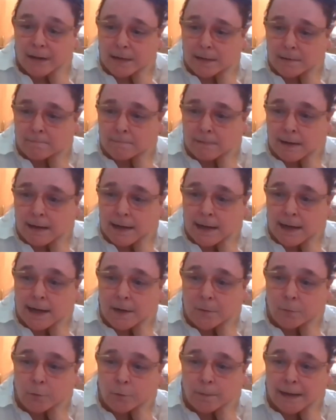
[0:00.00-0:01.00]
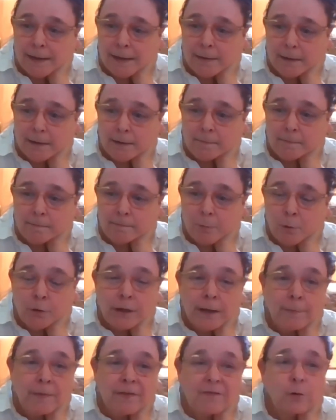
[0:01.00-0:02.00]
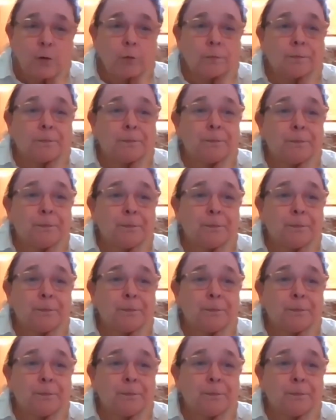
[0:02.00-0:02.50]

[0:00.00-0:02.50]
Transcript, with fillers: fun, and we'll make more yummy food.